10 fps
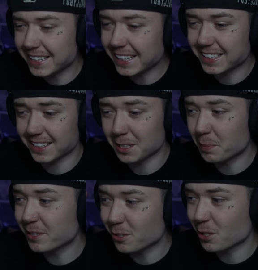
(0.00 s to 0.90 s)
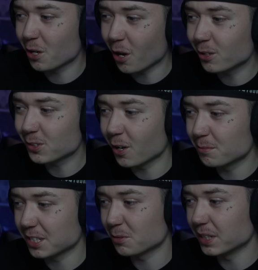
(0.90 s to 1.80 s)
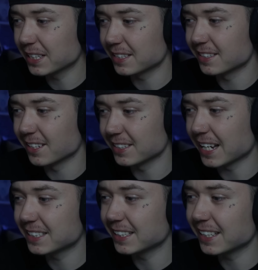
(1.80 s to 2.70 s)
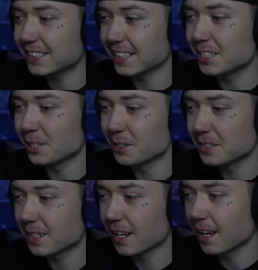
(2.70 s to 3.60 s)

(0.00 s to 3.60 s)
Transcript: Jesus, it's been such a long time since we listened to those AC/DC tunes.